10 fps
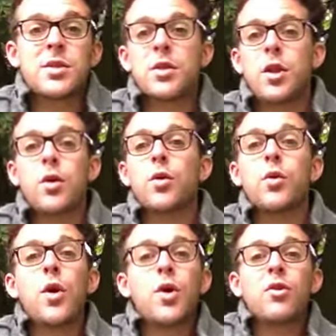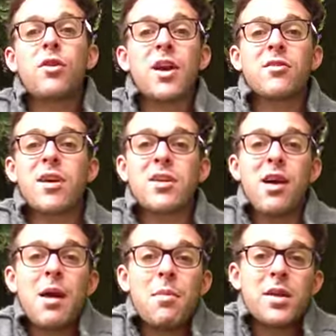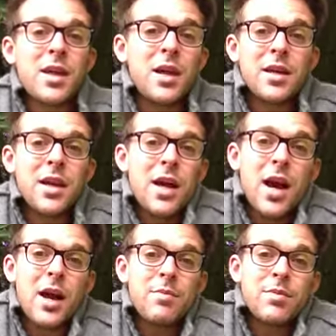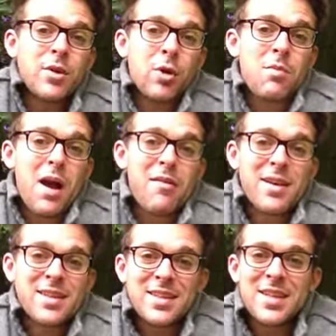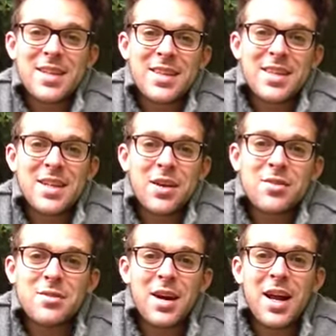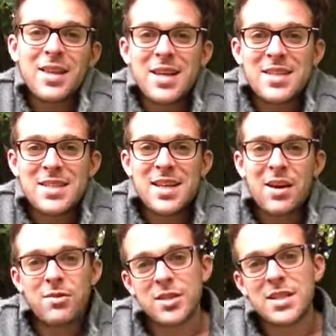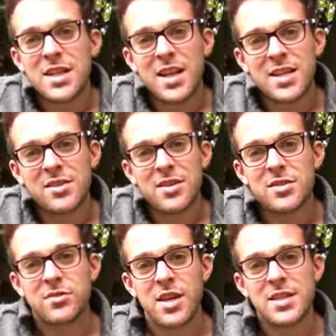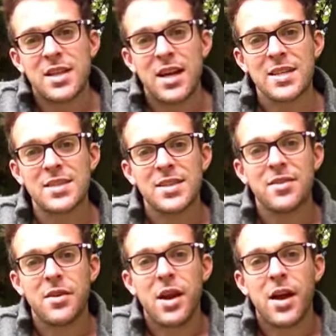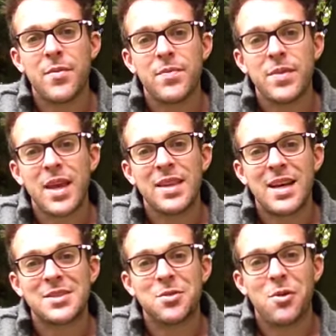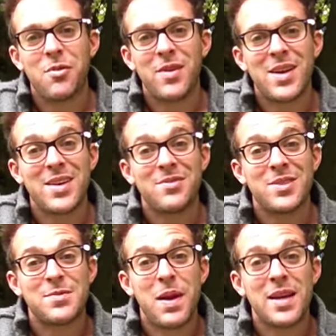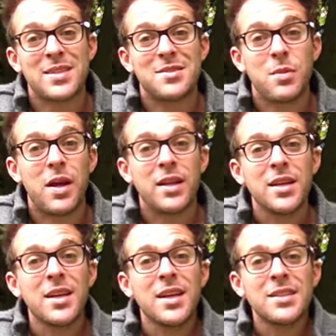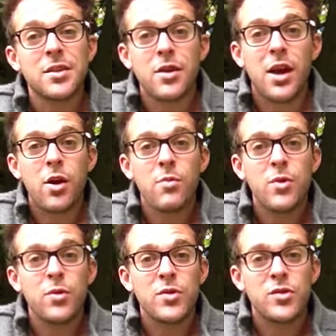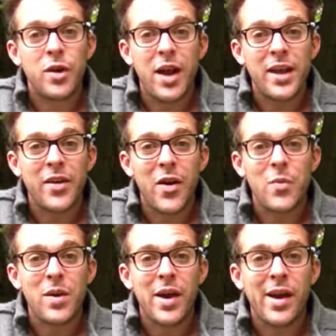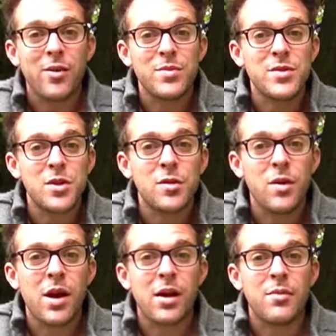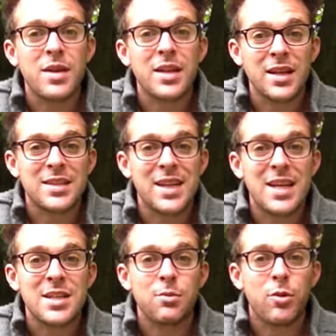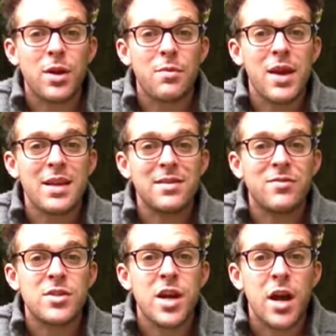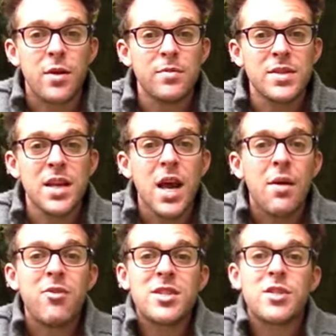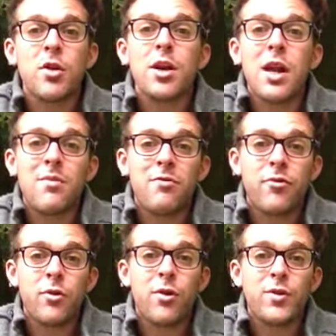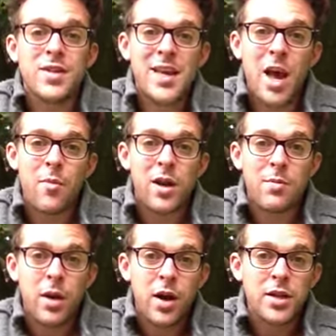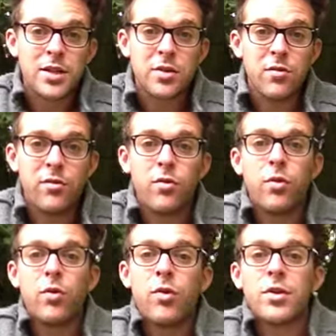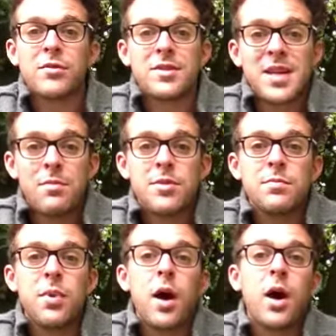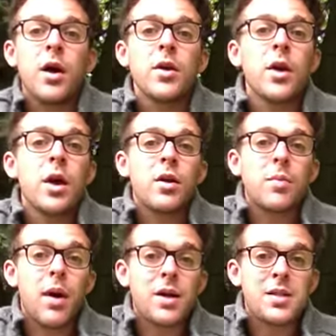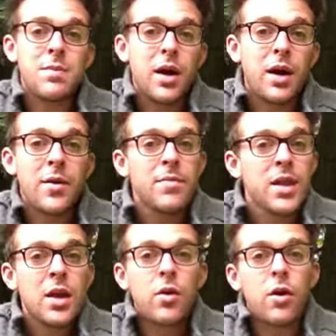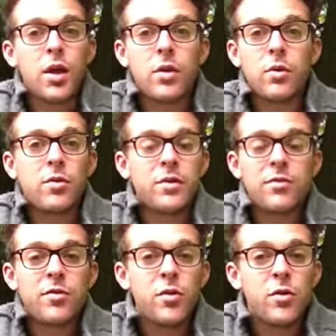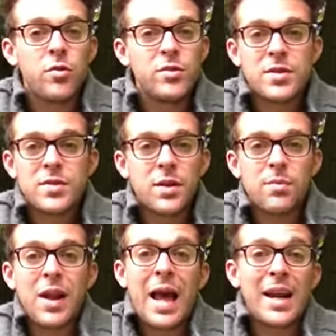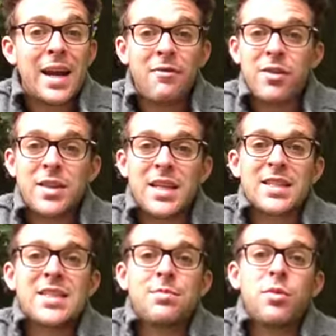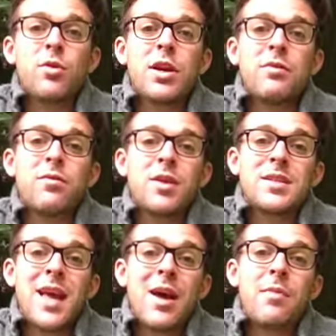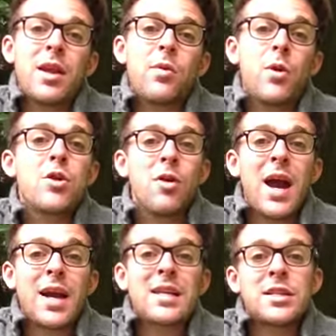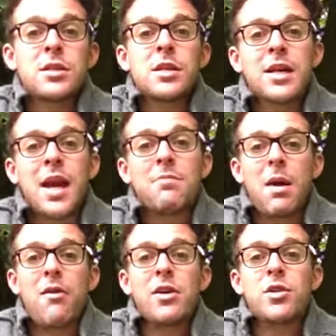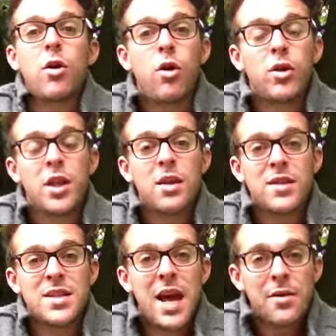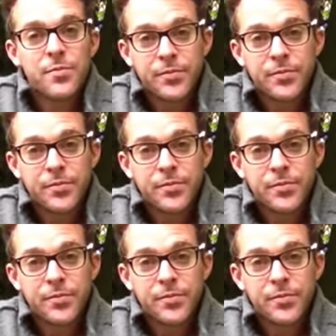You know, your great great grandmother um, got married, and you know, doing it like this is how she did it. So it's it's nice um, in that sort of respect as well. So yeah, I hope you enjoy it, and I hope it helps you um, in understanding what it means in the terms. This is only for the ceremony part, not for the reception part, the party part, your the food, the planning and everything. This is purely for the ceremony when you're actually getting married on the day.